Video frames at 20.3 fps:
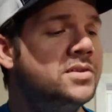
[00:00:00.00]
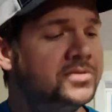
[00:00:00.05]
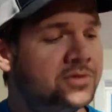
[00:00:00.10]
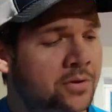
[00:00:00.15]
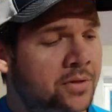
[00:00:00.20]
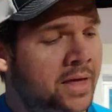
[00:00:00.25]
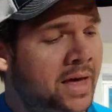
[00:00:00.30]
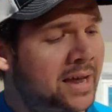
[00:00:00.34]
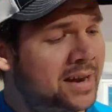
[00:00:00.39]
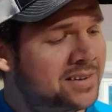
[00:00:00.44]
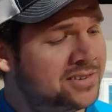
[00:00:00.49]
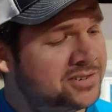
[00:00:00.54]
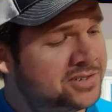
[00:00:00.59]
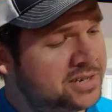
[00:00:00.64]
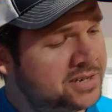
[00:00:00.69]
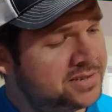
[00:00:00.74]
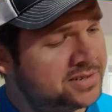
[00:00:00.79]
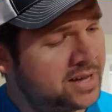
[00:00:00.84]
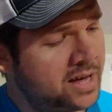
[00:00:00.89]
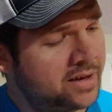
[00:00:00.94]
So that
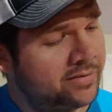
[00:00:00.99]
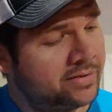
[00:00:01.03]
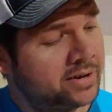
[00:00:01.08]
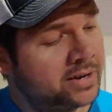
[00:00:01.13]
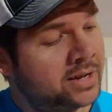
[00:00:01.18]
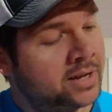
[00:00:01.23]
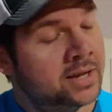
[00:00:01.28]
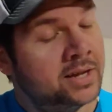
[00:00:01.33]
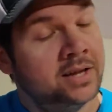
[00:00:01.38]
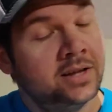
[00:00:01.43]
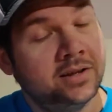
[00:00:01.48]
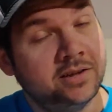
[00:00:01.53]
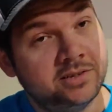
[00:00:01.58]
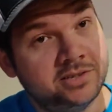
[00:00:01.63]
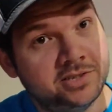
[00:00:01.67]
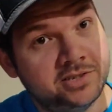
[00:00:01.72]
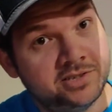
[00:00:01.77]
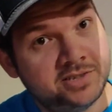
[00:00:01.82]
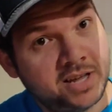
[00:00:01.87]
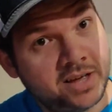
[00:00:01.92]
is G7.
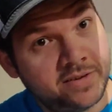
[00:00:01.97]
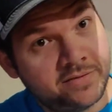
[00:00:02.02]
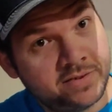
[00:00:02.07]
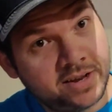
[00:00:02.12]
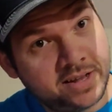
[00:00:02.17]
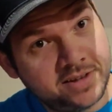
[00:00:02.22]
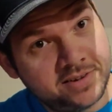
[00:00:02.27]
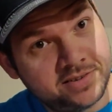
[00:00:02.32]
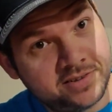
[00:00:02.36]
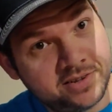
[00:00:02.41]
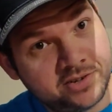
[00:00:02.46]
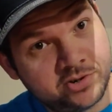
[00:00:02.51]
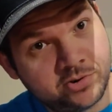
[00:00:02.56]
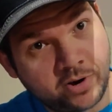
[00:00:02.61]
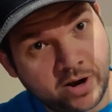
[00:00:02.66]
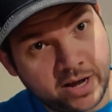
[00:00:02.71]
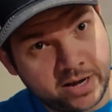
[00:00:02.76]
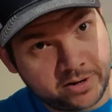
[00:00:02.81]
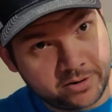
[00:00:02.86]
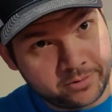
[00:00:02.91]
G7 is the
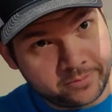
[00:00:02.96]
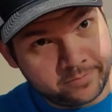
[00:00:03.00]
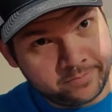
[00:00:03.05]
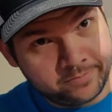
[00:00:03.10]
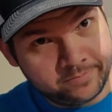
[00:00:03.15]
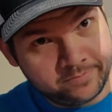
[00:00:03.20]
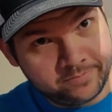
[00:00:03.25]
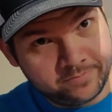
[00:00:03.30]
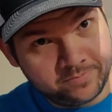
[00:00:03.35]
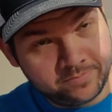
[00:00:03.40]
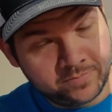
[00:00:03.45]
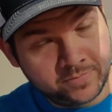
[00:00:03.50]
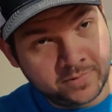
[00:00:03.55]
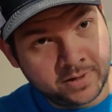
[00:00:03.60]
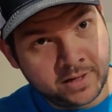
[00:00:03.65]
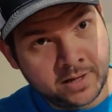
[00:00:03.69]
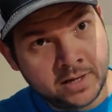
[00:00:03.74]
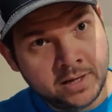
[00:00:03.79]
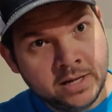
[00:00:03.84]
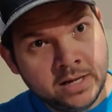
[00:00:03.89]
triangle.
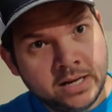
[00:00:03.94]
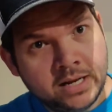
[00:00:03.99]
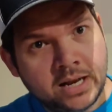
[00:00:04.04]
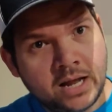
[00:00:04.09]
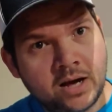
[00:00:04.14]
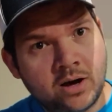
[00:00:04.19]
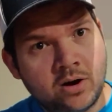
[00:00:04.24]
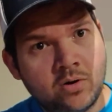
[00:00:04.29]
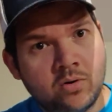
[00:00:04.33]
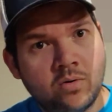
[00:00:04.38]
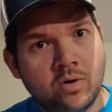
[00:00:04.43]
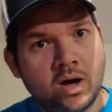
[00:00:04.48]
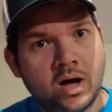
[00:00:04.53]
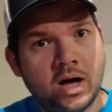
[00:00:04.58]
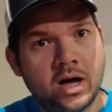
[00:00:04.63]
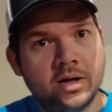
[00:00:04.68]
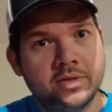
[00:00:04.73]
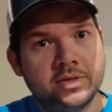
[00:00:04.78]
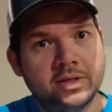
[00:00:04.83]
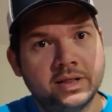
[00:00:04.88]

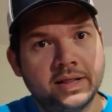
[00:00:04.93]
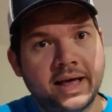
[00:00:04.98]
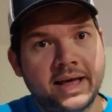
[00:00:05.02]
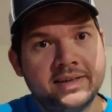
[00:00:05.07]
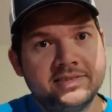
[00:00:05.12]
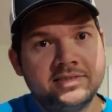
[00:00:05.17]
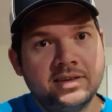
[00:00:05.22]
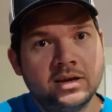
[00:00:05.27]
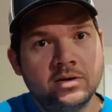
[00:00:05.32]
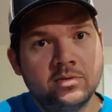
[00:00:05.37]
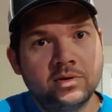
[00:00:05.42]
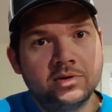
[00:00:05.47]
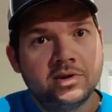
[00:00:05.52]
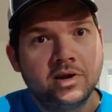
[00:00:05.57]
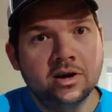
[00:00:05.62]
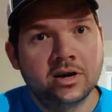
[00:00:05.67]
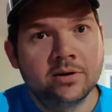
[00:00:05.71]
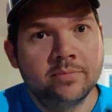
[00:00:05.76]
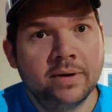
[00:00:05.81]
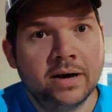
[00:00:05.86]
Now, the last thing I want
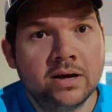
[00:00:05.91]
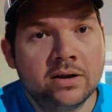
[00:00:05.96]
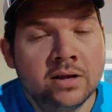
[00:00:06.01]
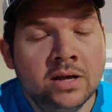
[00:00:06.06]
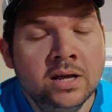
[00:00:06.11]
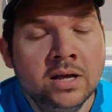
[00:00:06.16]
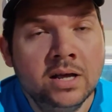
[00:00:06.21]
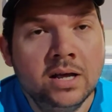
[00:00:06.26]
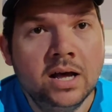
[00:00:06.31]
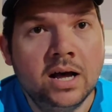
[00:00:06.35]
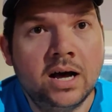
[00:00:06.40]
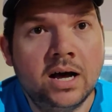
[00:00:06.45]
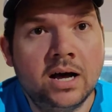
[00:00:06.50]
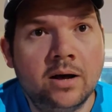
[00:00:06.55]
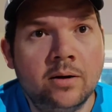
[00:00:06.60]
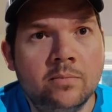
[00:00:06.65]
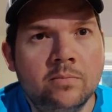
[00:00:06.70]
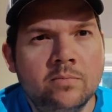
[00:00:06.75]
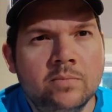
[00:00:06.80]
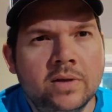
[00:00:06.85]
to talk about
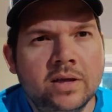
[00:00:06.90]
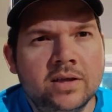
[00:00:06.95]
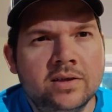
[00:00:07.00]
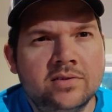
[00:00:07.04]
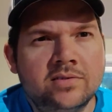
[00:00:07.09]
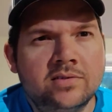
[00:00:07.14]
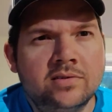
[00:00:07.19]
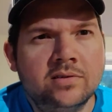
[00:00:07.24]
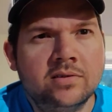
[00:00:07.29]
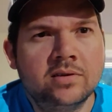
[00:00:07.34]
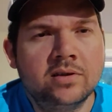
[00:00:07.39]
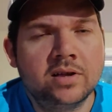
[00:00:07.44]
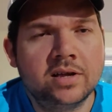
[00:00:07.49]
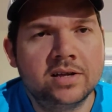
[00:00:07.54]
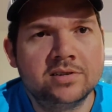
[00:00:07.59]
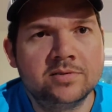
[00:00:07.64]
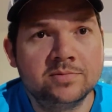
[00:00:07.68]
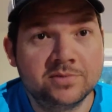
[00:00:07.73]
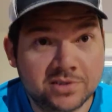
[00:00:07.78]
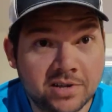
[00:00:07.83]
is
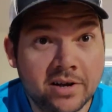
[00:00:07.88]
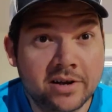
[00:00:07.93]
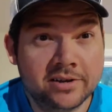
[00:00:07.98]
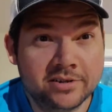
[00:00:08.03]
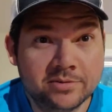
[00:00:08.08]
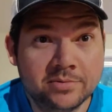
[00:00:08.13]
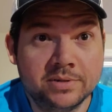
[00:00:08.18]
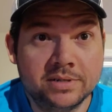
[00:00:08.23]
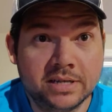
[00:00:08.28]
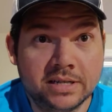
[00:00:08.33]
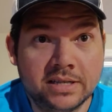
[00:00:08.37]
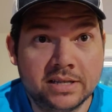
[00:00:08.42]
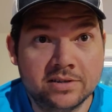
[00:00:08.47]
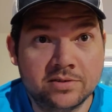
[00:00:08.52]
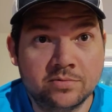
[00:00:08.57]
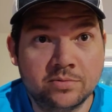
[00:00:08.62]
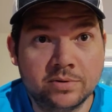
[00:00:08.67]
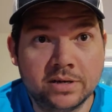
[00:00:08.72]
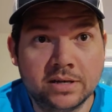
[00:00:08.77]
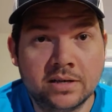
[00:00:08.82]
some songs we did
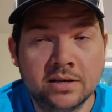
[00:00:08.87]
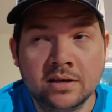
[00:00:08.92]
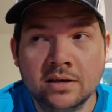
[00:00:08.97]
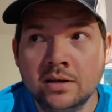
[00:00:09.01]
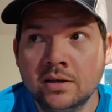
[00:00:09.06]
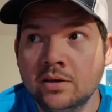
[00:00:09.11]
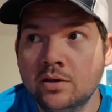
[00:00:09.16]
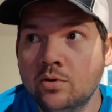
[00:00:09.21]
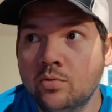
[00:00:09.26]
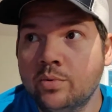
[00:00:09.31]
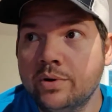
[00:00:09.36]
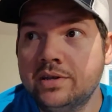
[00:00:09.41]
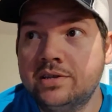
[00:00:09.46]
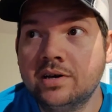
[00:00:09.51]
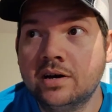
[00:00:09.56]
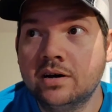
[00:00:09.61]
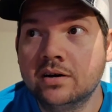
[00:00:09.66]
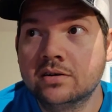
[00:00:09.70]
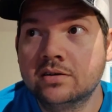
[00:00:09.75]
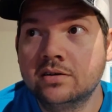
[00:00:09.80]
this week. We
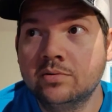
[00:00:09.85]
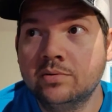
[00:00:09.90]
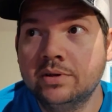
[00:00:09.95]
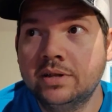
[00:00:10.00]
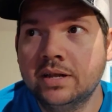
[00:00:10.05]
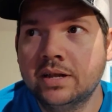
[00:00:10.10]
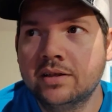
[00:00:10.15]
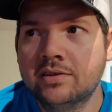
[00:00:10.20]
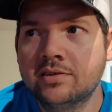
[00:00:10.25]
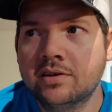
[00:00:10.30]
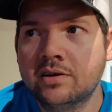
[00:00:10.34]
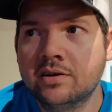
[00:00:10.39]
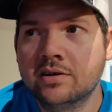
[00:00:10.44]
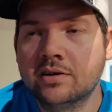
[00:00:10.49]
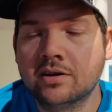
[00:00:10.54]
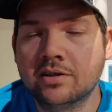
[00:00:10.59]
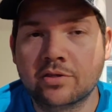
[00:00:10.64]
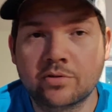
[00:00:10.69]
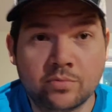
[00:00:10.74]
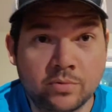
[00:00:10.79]
did a
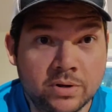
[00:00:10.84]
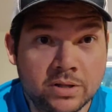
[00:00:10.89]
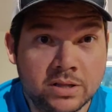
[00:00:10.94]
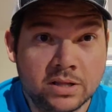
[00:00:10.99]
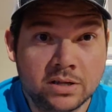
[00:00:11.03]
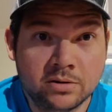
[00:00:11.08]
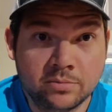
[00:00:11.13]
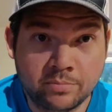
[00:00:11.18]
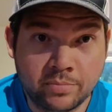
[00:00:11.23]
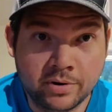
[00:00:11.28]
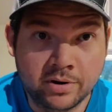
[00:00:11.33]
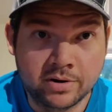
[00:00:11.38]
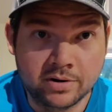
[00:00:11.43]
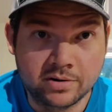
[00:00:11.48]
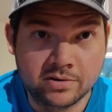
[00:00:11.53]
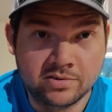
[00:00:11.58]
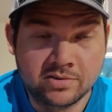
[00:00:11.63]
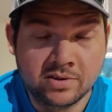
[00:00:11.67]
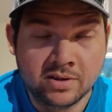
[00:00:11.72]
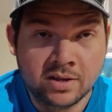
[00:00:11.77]
song called Three Little
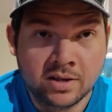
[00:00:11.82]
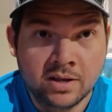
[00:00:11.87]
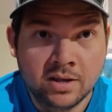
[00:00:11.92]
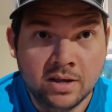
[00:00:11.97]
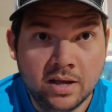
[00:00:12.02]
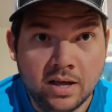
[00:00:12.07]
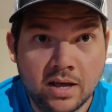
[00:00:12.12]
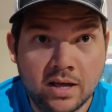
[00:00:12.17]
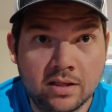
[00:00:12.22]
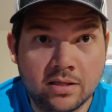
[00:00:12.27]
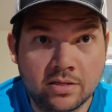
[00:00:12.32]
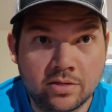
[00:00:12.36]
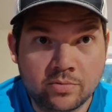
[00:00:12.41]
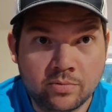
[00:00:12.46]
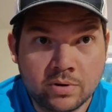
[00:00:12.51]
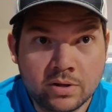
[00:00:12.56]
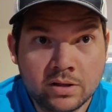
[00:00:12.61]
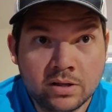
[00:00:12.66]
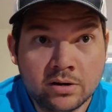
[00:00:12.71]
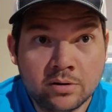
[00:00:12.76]
Birds. And
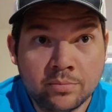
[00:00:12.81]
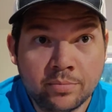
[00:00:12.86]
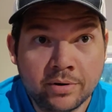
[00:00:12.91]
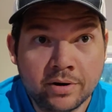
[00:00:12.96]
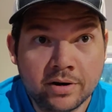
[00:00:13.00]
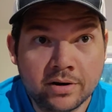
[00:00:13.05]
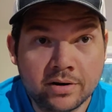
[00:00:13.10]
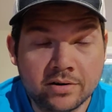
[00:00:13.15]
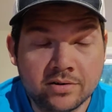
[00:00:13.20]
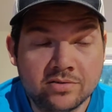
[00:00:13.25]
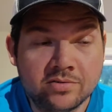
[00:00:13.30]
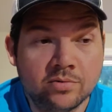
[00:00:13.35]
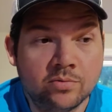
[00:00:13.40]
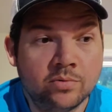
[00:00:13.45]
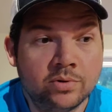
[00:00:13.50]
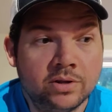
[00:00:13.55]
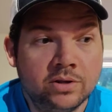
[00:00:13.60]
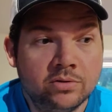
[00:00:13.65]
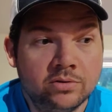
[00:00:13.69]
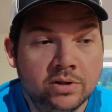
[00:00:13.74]
Three Little Birds,
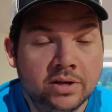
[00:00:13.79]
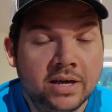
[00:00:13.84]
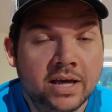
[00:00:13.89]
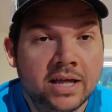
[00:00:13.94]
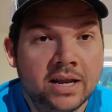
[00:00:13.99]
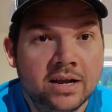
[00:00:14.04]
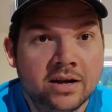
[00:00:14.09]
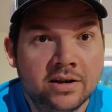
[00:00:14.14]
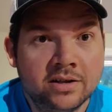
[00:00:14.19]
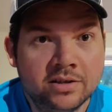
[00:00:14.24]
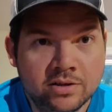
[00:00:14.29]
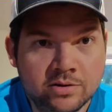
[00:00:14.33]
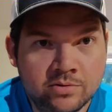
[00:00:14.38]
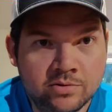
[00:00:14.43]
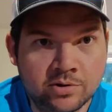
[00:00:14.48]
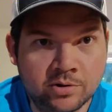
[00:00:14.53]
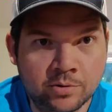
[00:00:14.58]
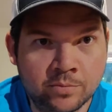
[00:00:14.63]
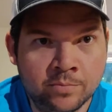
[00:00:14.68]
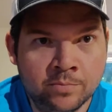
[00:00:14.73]
when you look at it on
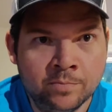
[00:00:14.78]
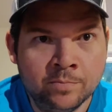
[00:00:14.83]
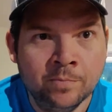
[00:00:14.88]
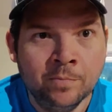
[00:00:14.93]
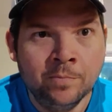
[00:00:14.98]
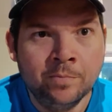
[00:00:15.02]
YouTube,